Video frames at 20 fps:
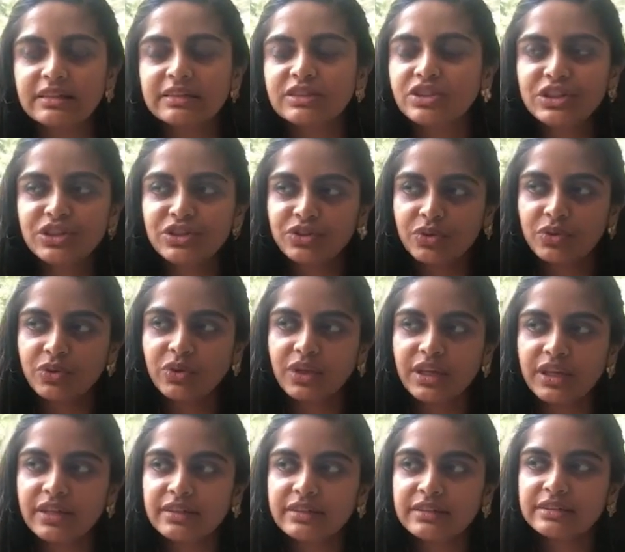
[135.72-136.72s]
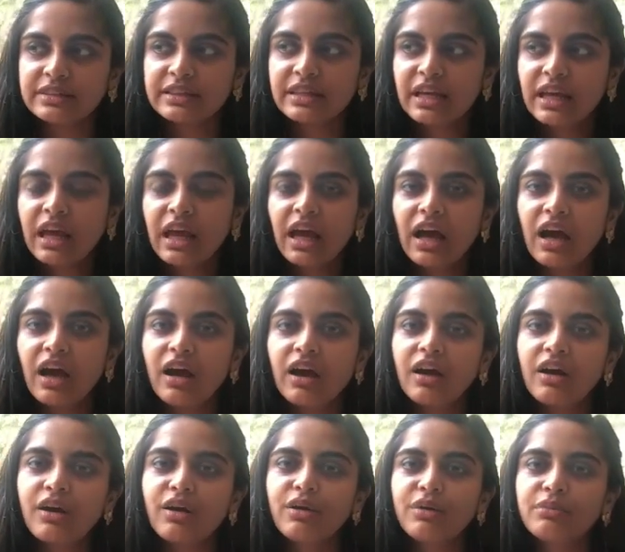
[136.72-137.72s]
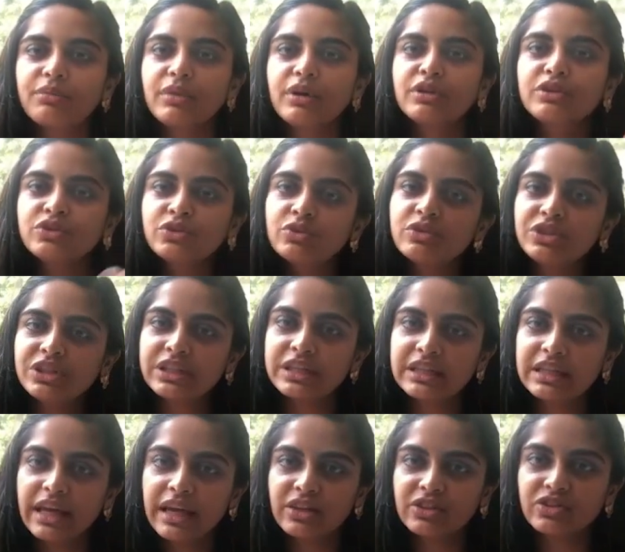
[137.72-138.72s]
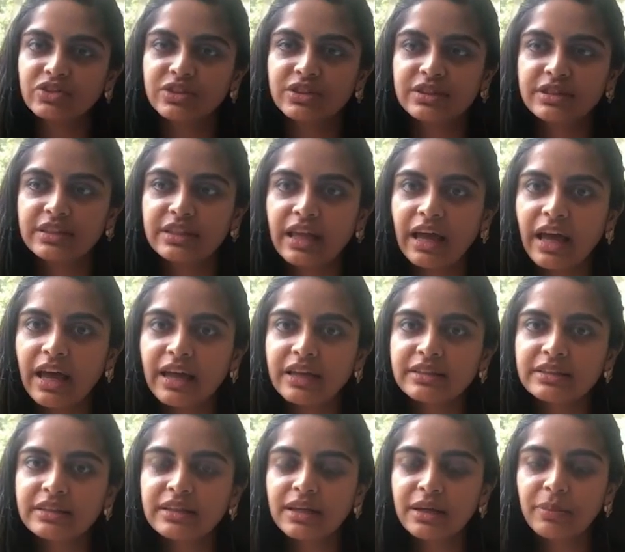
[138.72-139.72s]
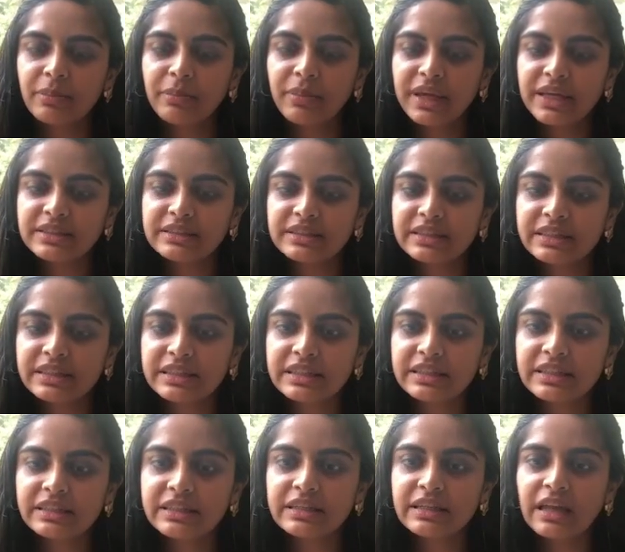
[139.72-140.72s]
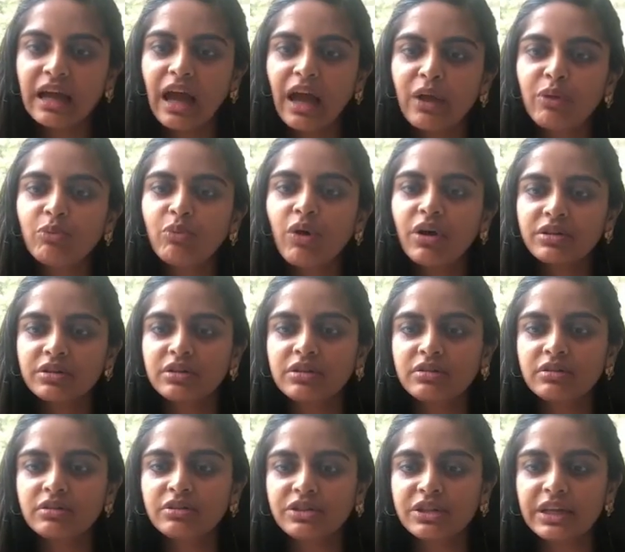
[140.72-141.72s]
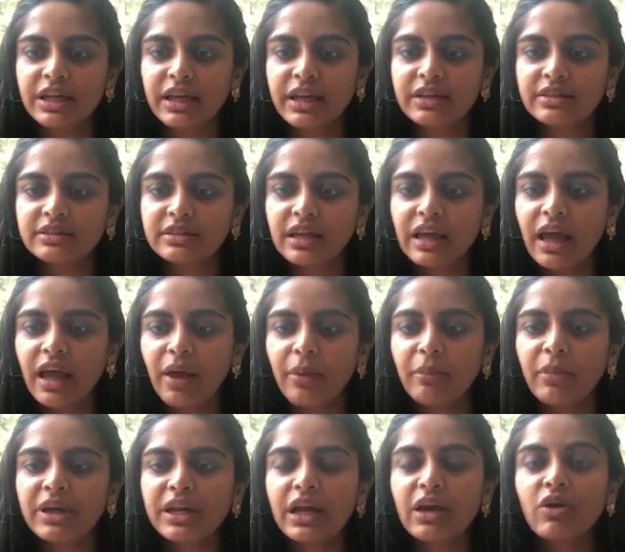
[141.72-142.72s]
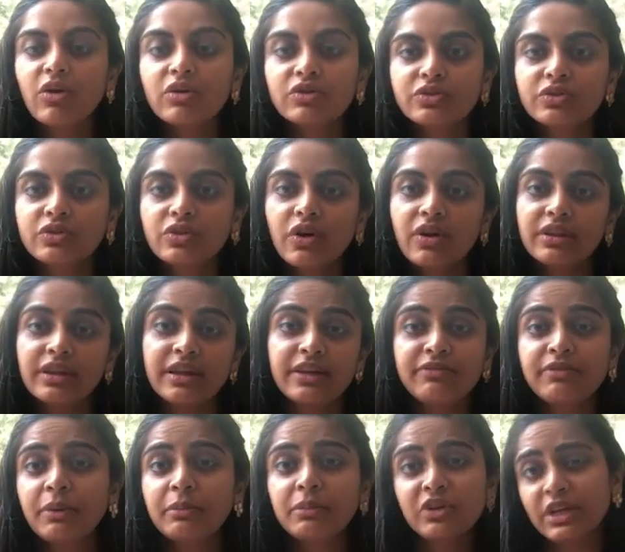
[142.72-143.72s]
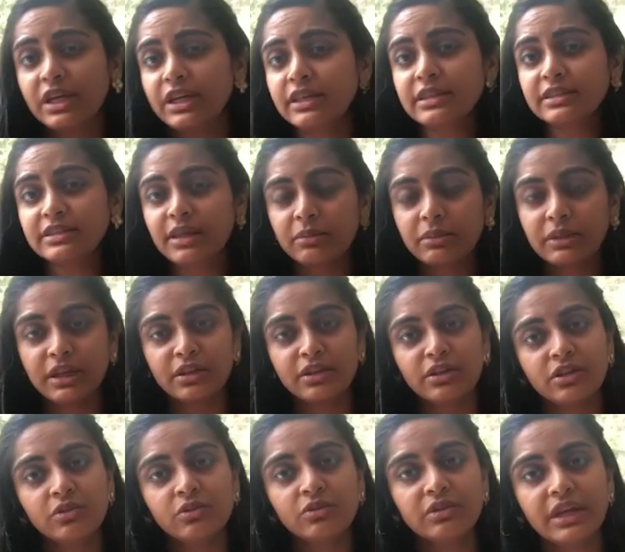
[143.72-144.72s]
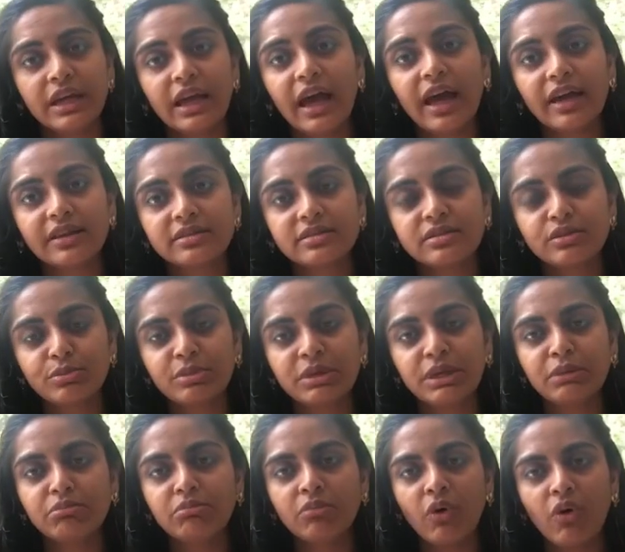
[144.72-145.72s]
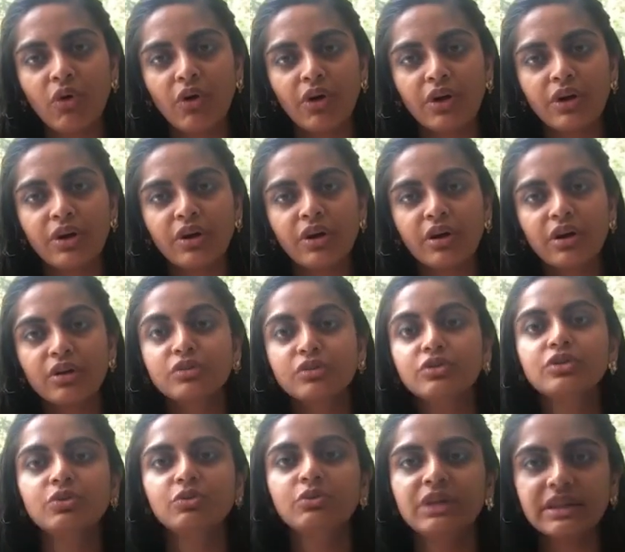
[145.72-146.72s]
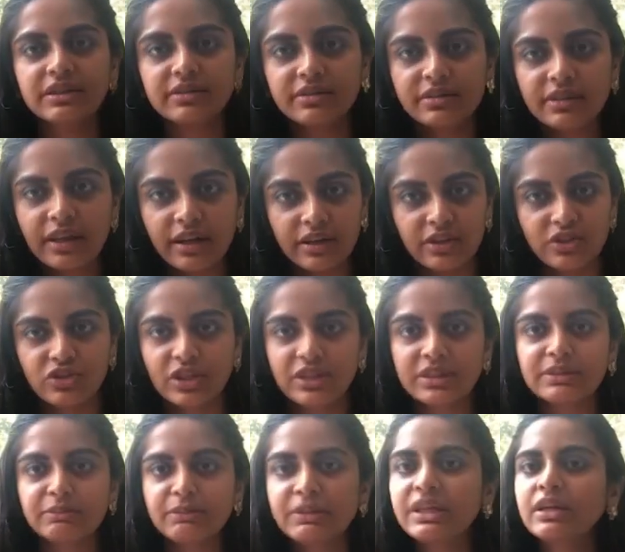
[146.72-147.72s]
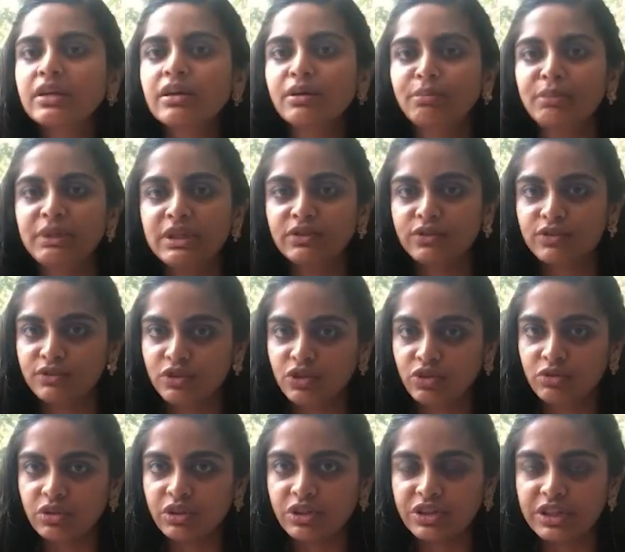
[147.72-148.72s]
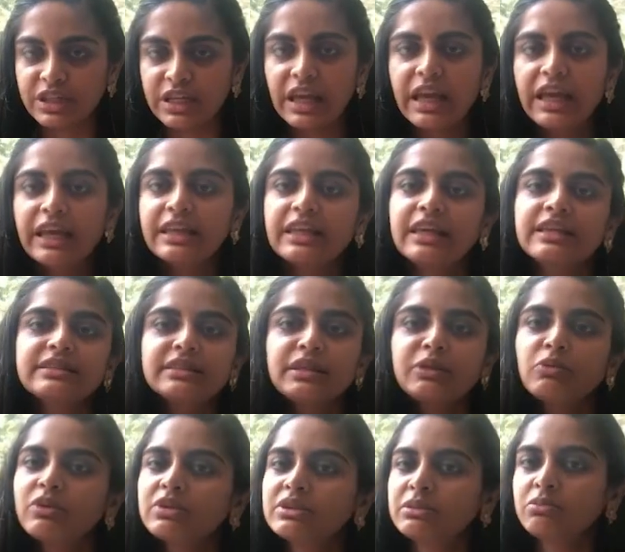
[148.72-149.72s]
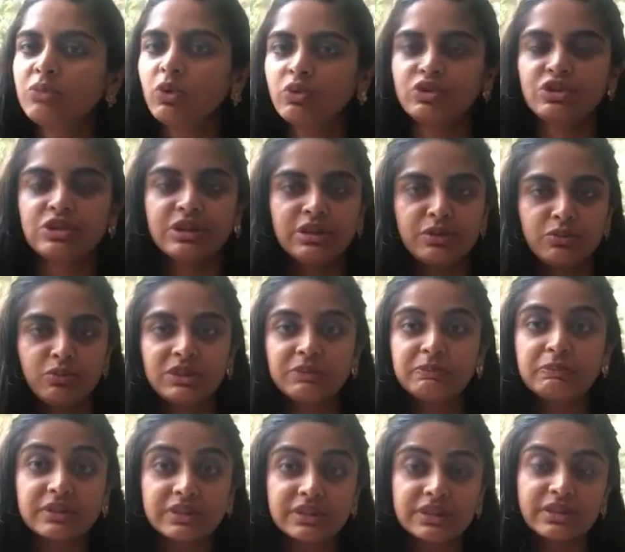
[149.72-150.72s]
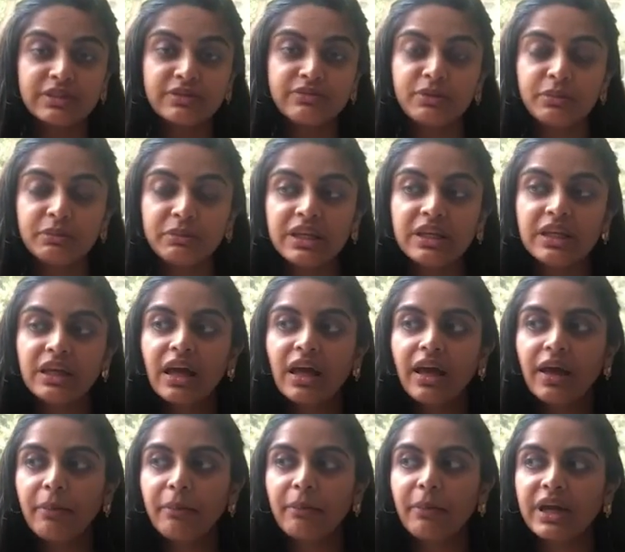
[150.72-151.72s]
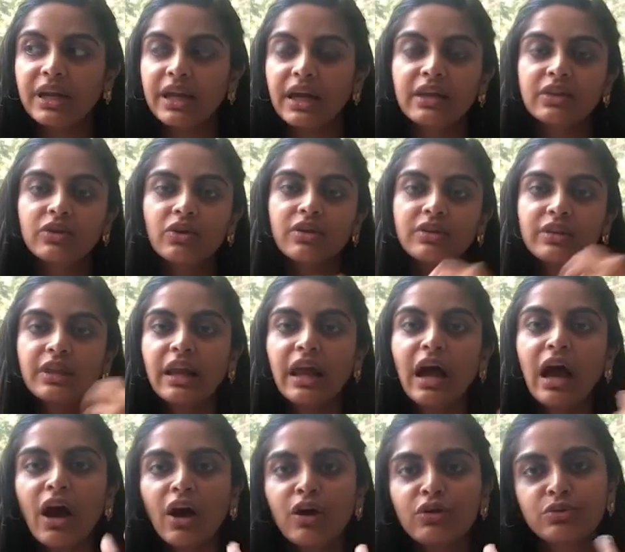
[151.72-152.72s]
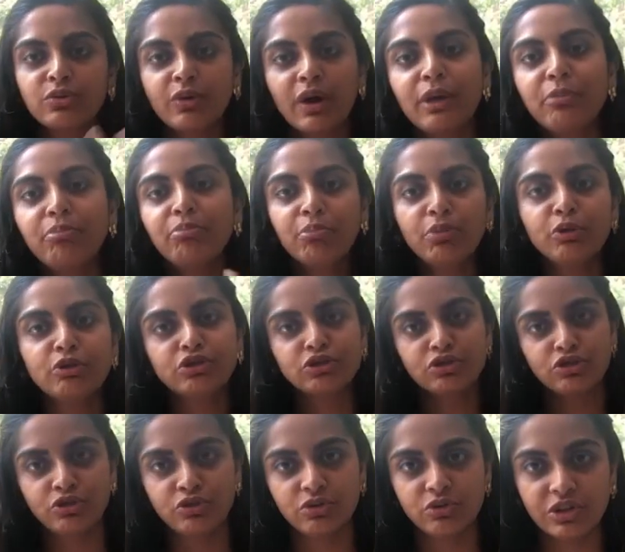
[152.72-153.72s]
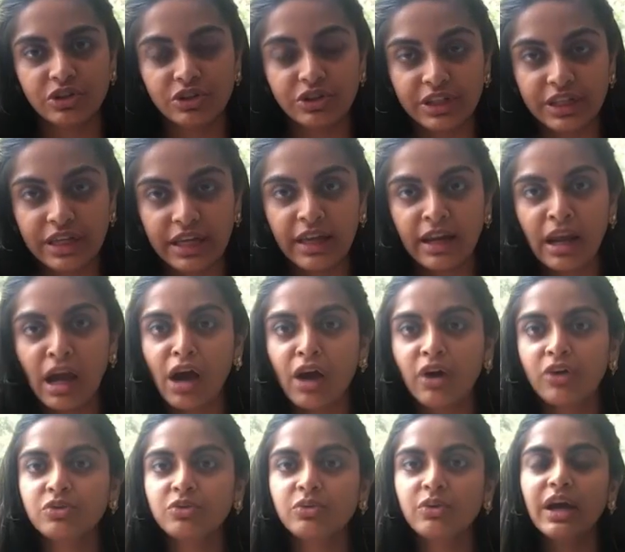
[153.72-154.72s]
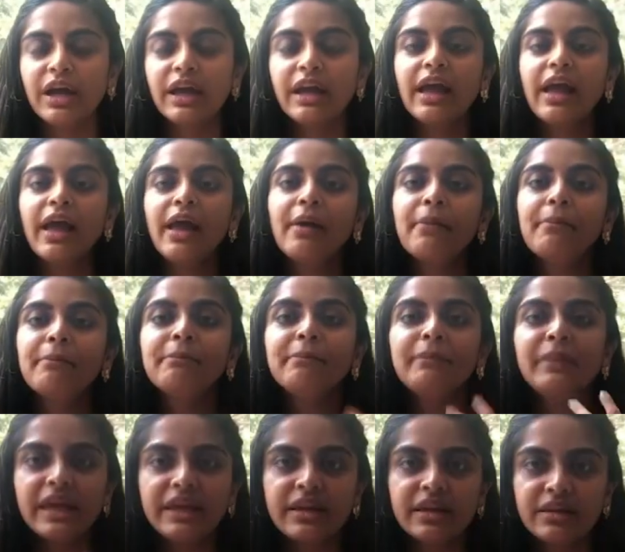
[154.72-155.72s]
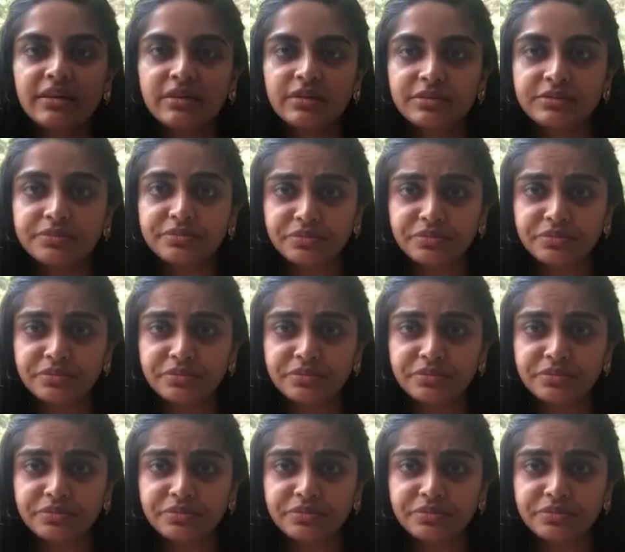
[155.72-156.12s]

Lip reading: Shisho is a jewelry collection that basically I wanted to create, but I also thought that if I'm creating something new, there has to be more to it than it just being a piece of jewelry. Yes, there was emotion, it was personal for me, but I thought that how do I push jewelry and how do I make it